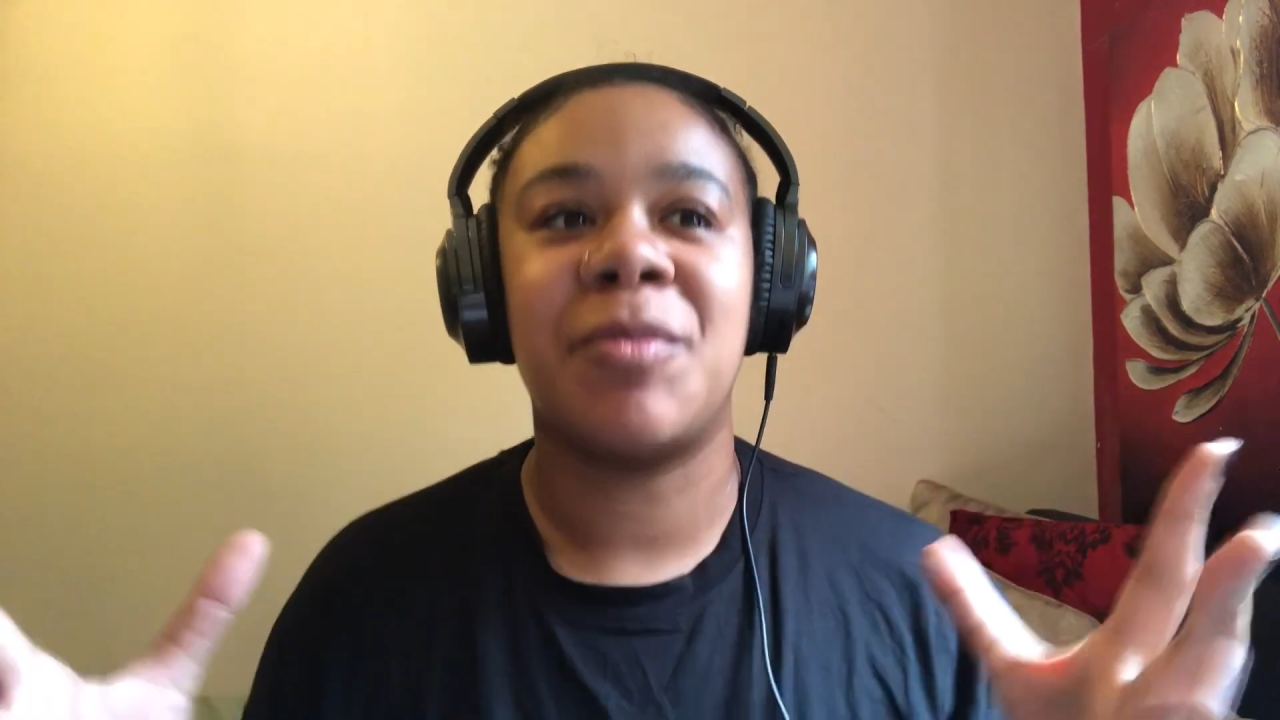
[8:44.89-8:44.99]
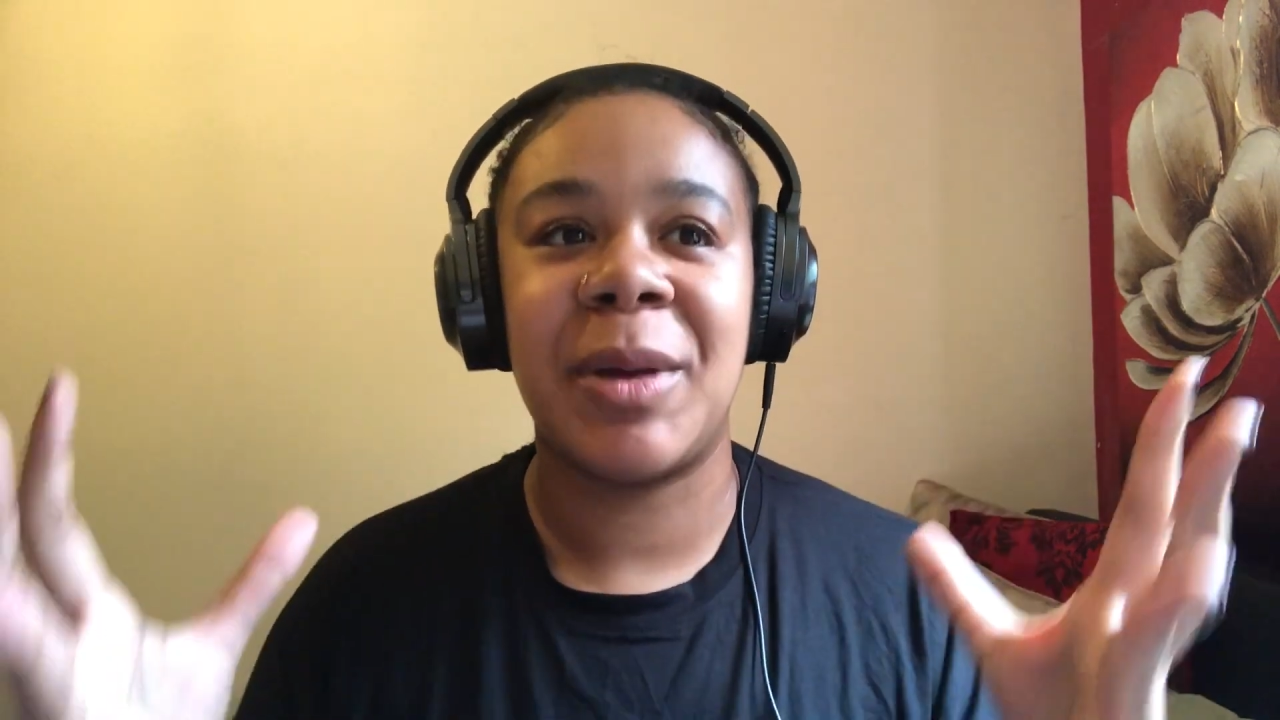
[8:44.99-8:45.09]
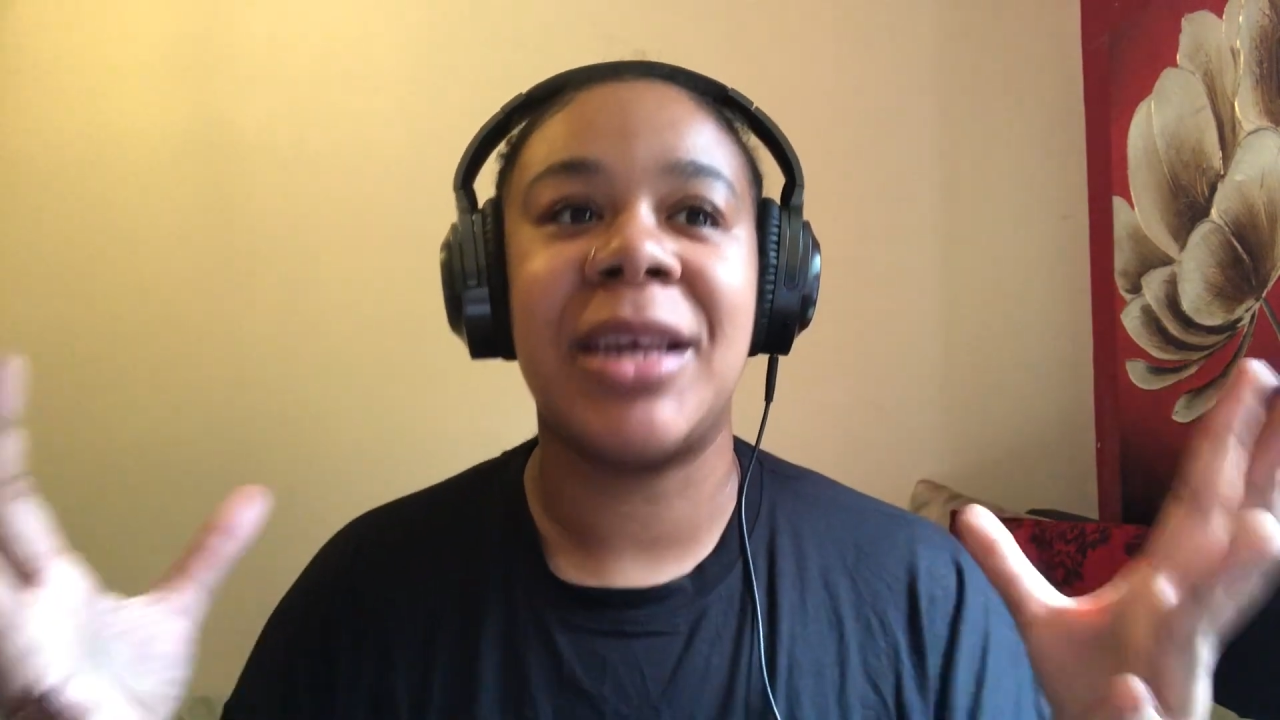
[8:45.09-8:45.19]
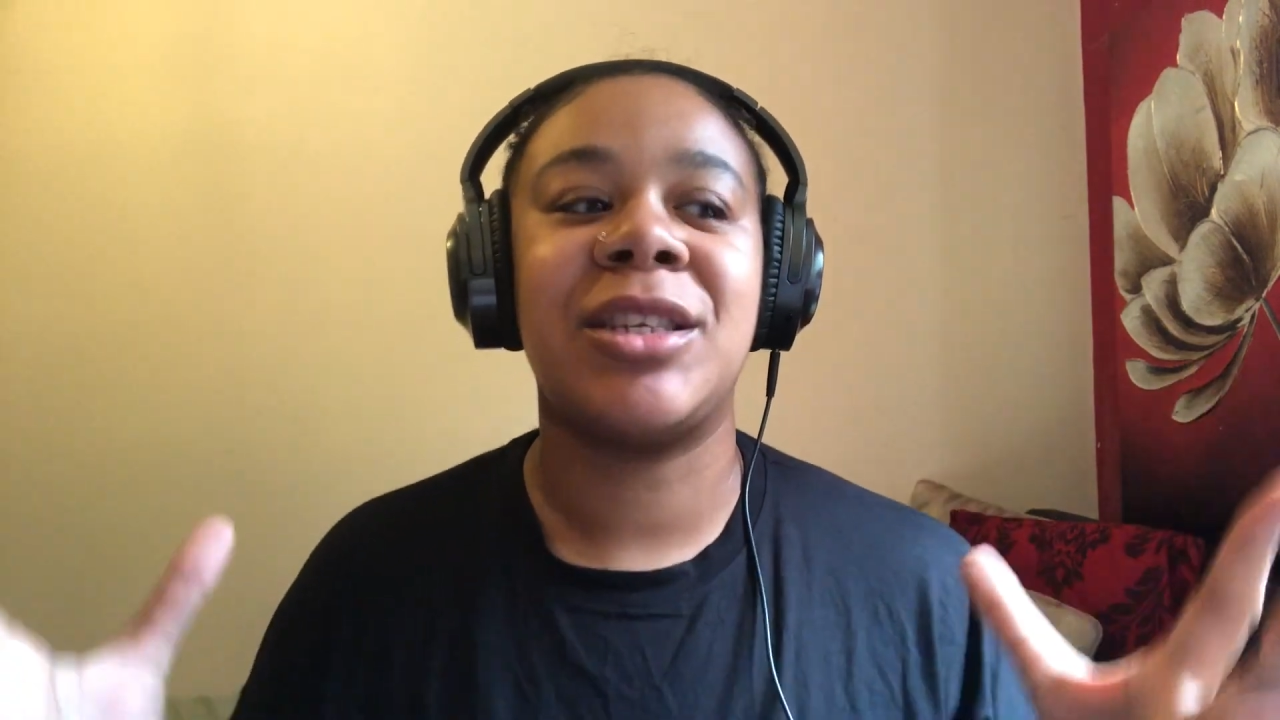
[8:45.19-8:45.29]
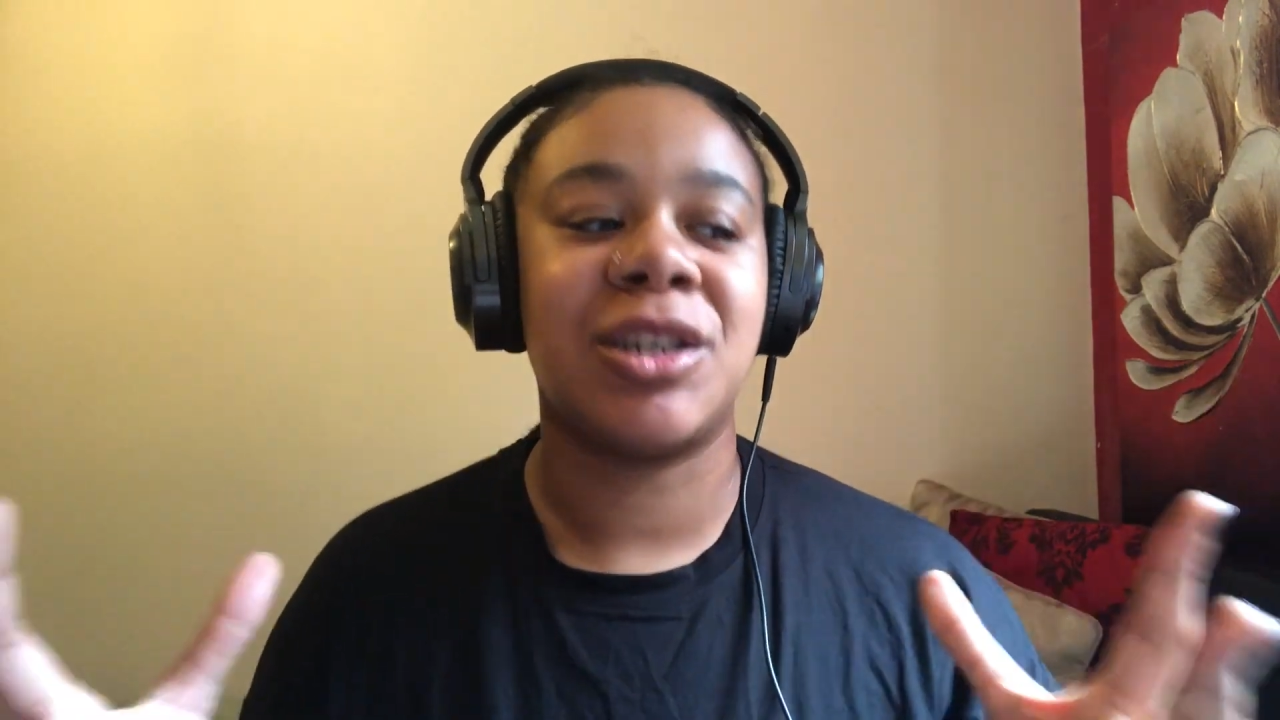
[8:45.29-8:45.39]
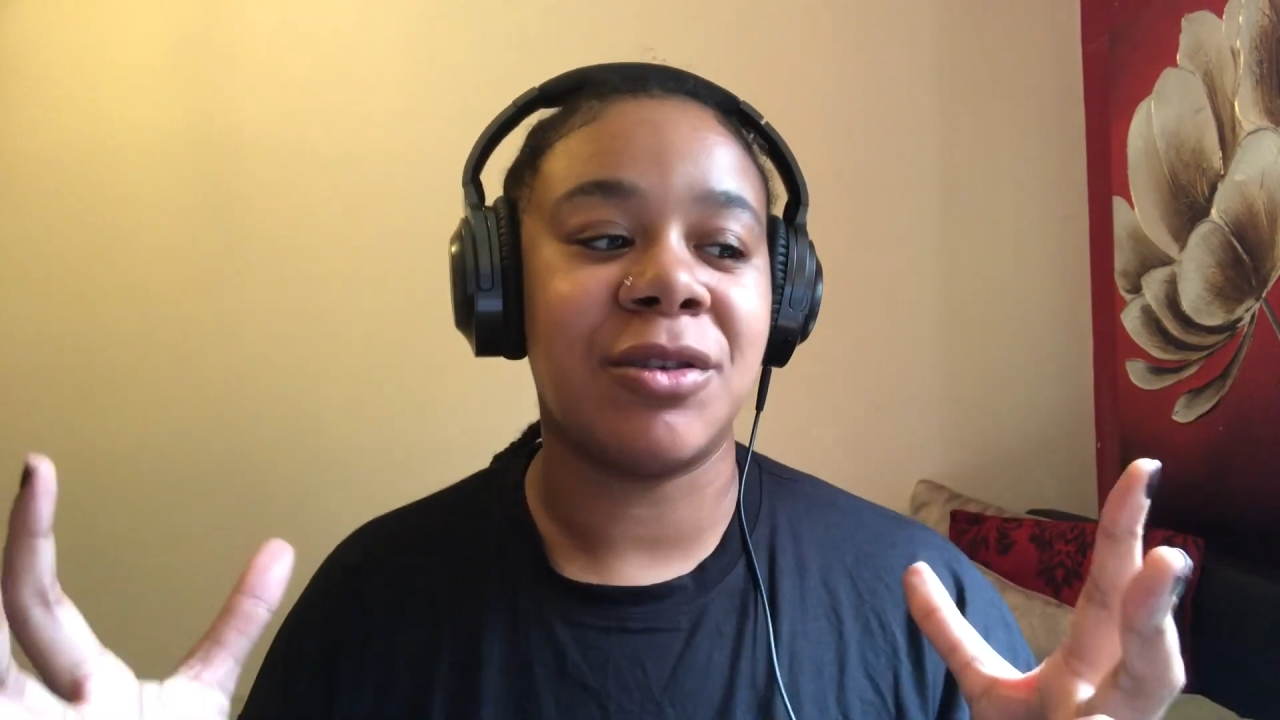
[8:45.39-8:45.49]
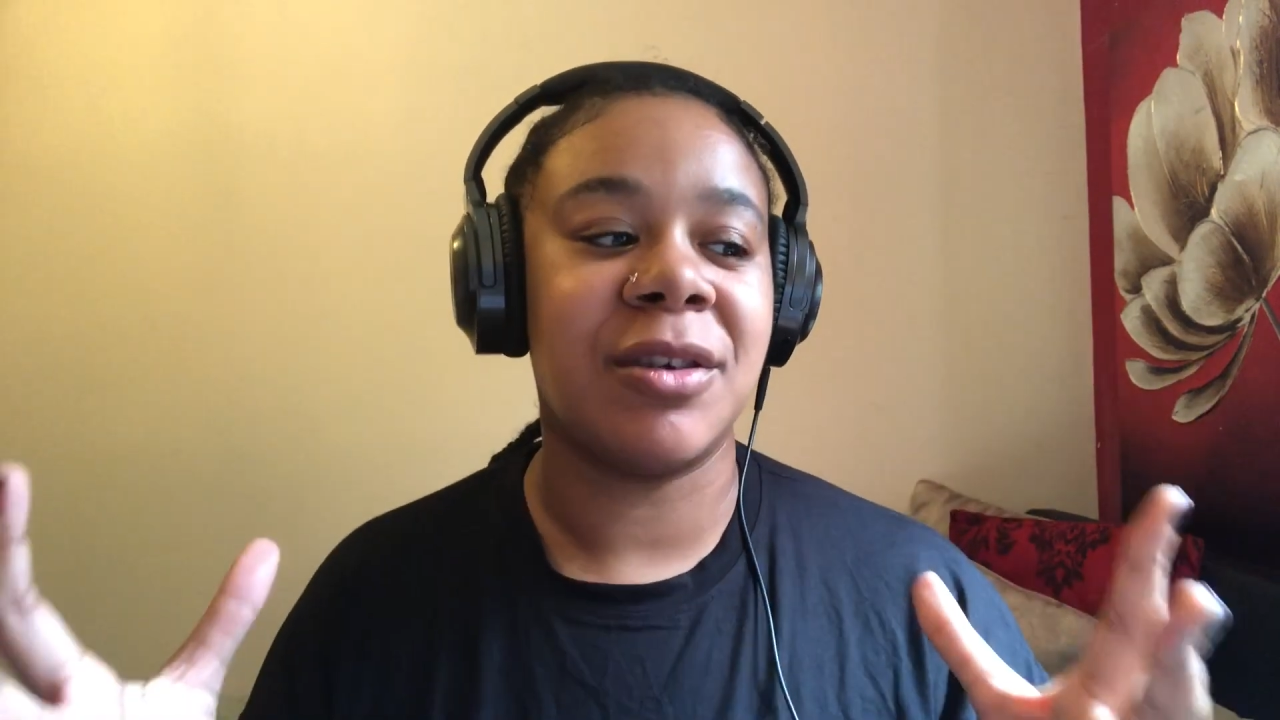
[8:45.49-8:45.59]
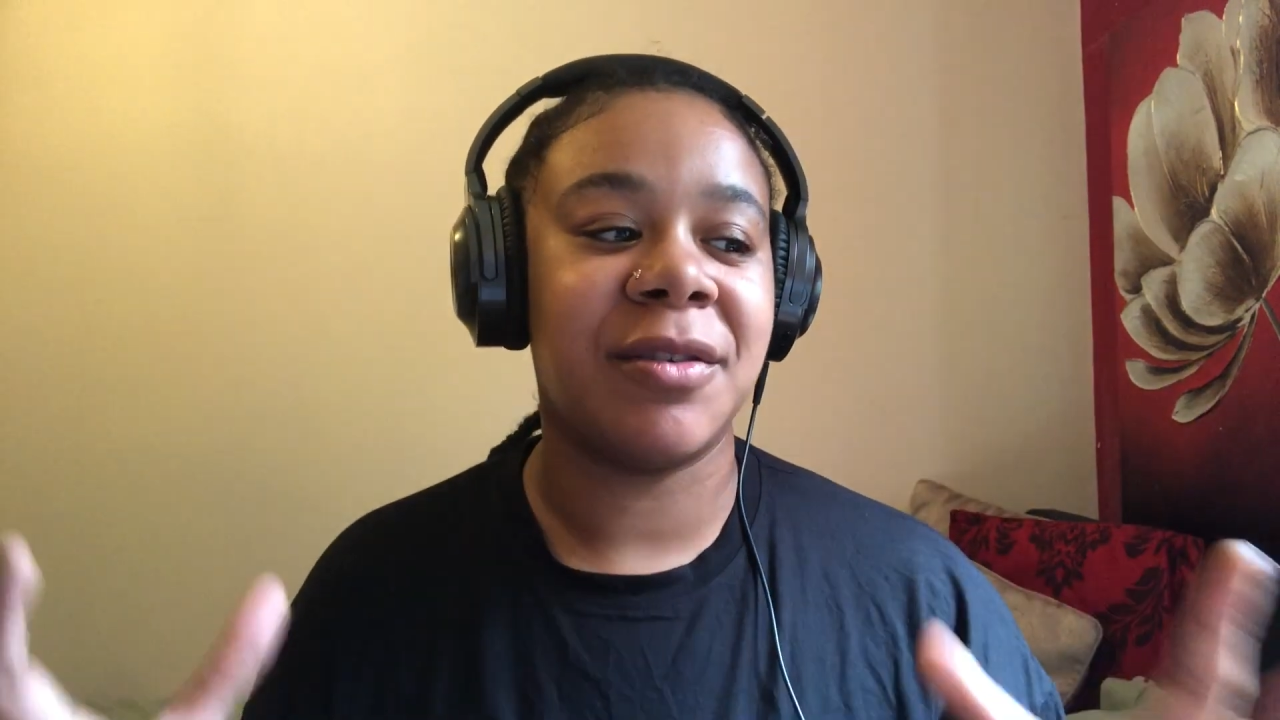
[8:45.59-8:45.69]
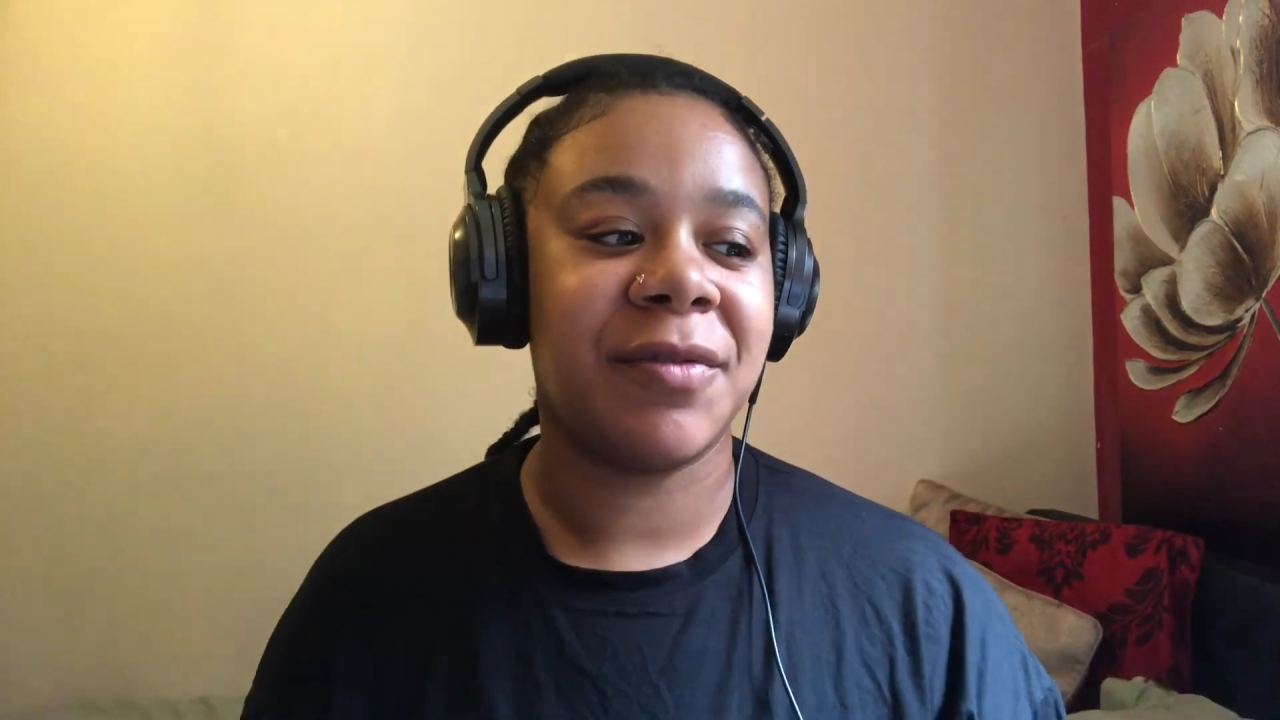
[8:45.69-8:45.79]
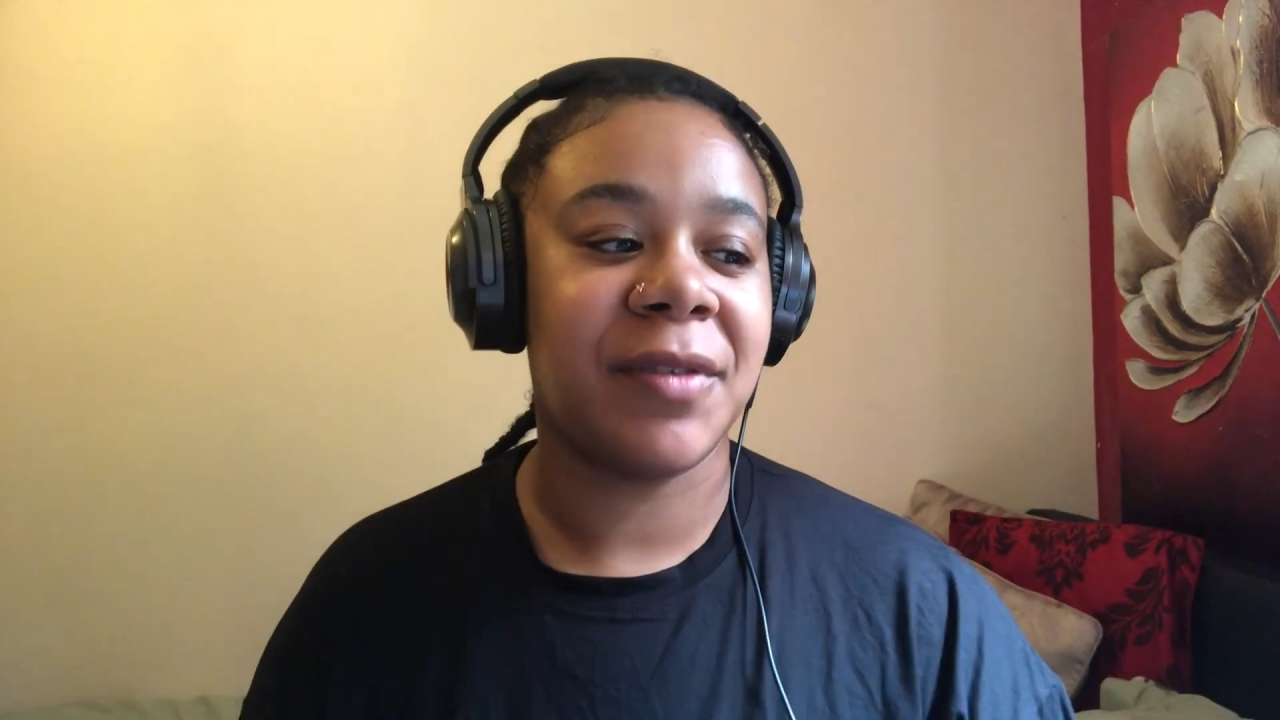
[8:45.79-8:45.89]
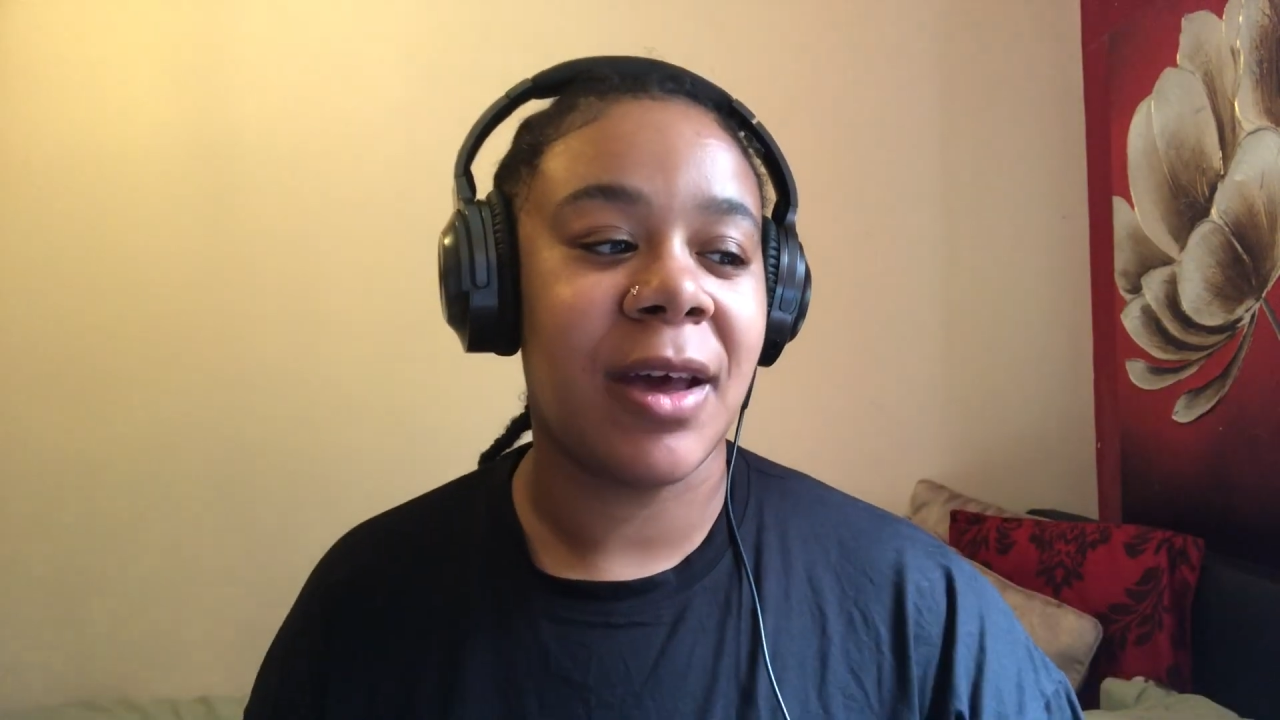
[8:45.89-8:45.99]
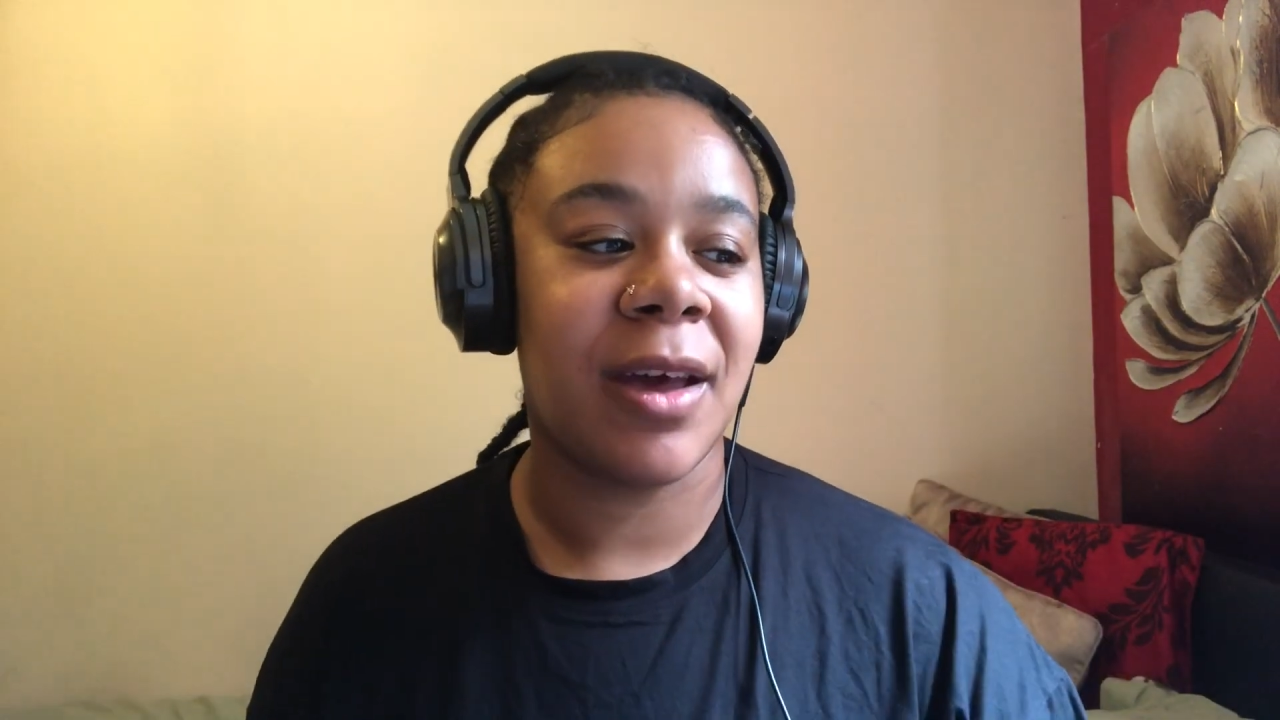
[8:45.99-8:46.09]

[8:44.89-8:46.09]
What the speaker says: picture of